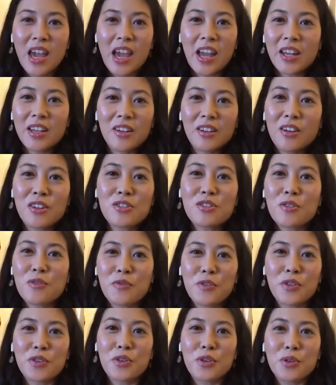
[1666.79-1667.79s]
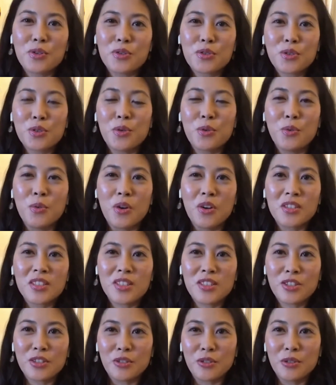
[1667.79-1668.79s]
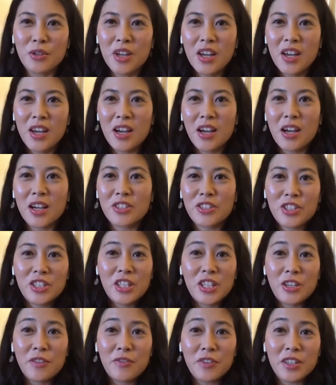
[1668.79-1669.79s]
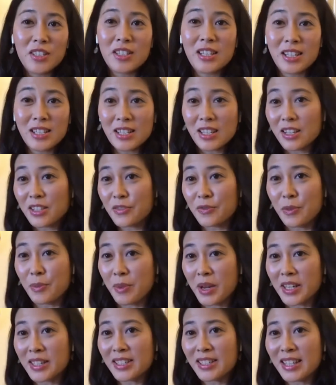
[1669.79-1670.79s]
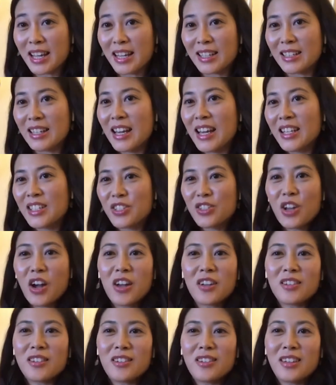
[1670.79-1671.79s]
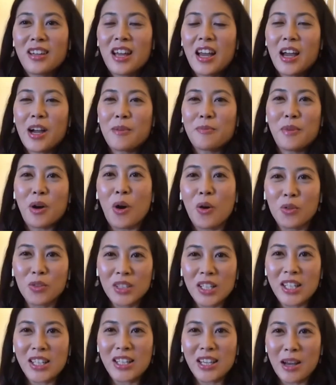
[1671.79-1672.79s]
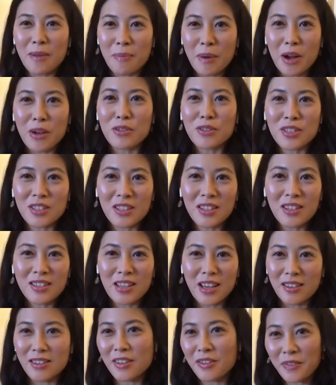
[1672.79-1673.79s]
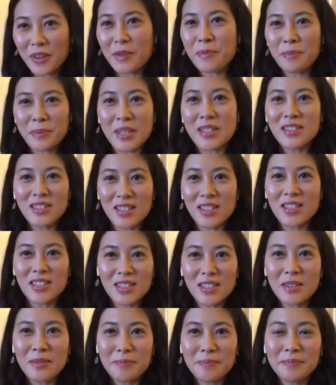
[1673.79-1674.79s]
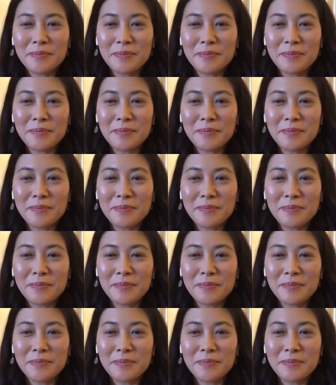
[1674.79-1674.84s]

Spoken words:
And also for those who want to achieve a successful mindset. It's not only about Young Living Business.